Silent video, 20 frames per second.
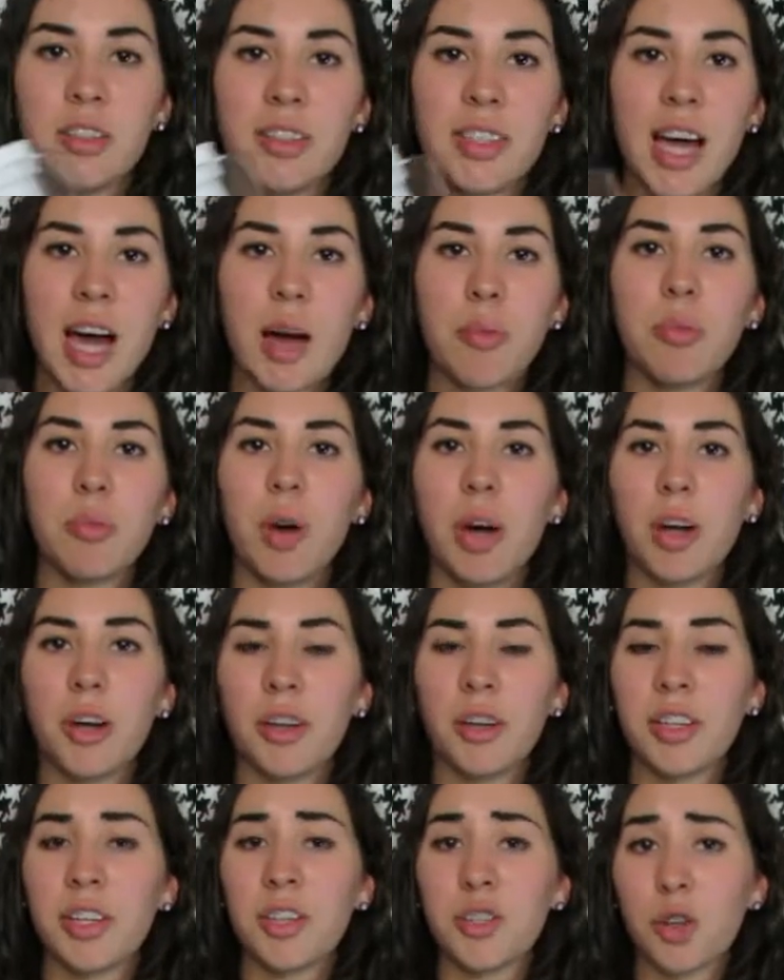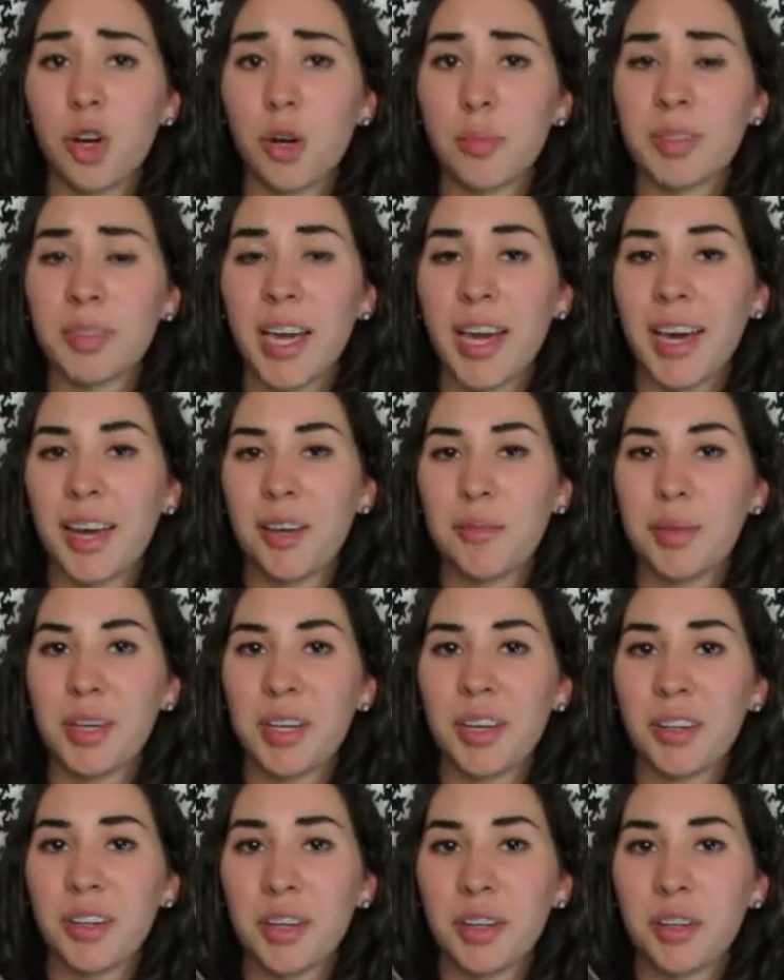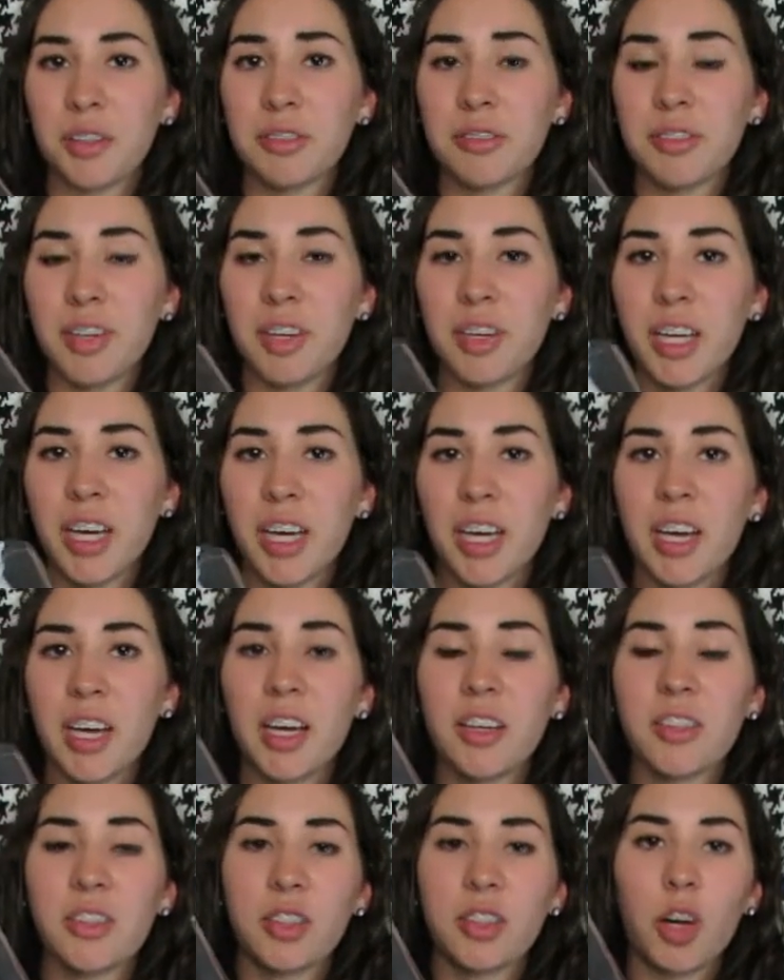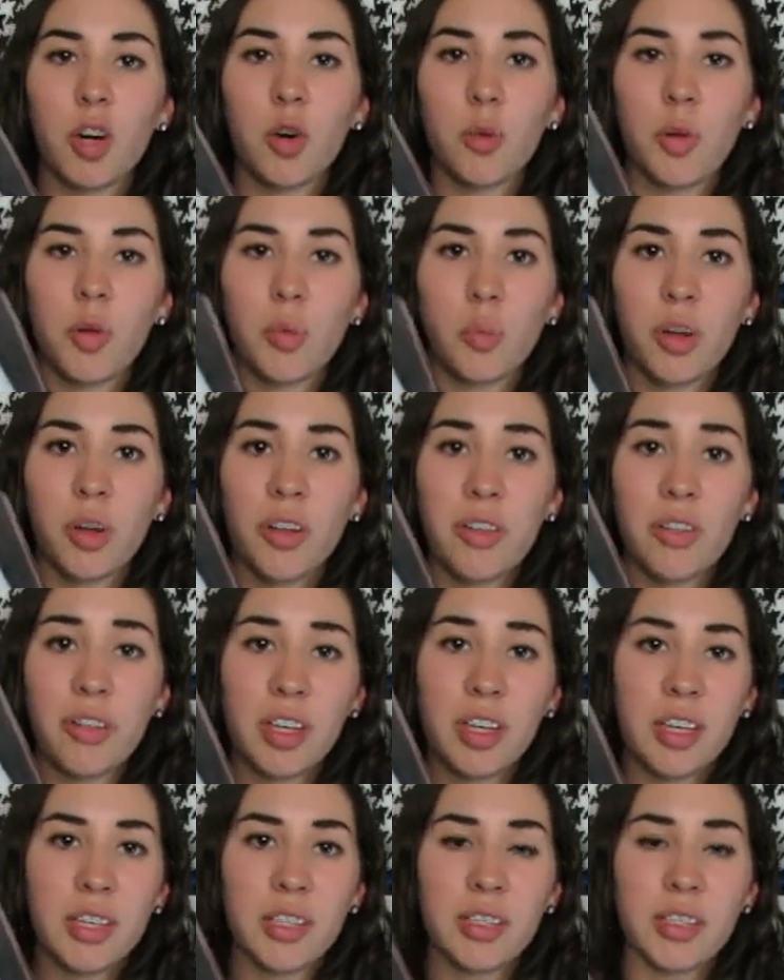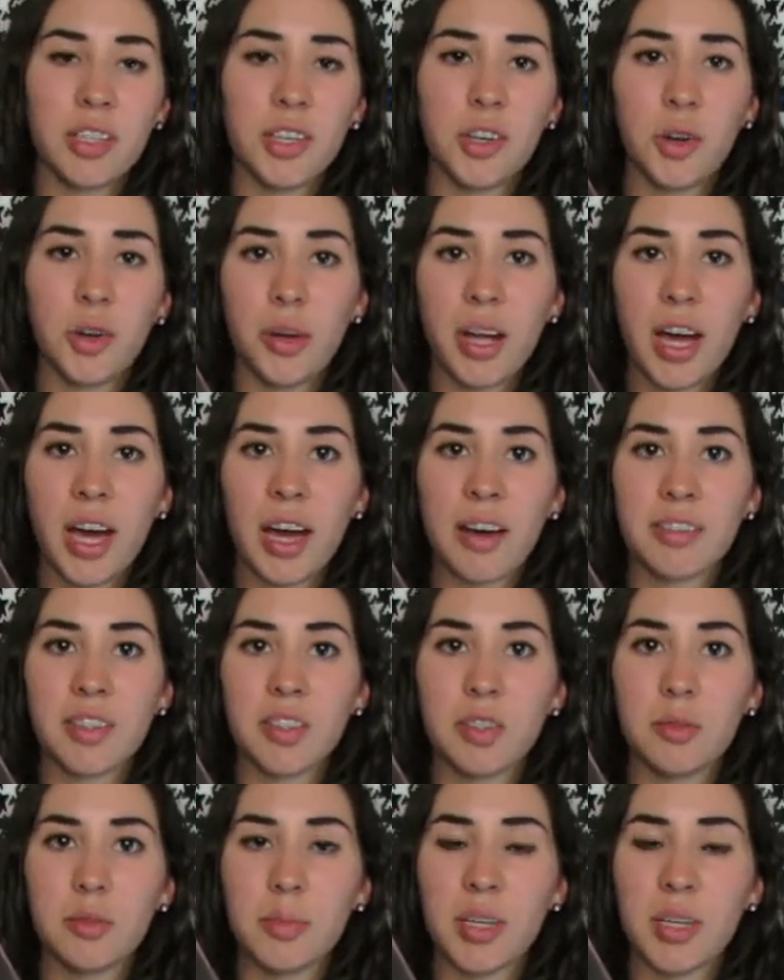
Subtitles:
Tap water in the dorms can be a little funky, so with one of these, you don't have to be